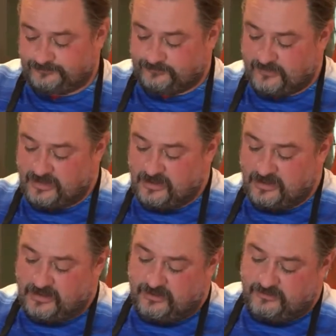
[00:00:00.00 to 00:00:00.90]

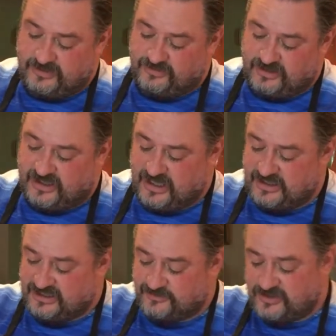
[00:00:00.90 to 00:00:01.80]
But you can
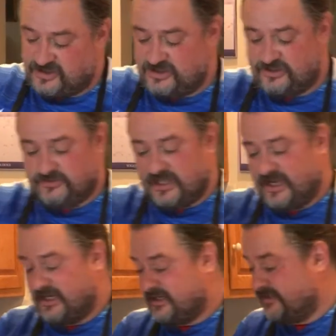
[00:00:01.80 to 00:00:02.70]
add as much as you
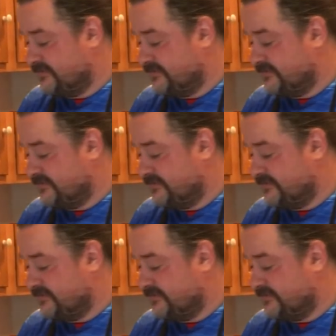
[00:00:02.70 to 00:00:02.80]
like.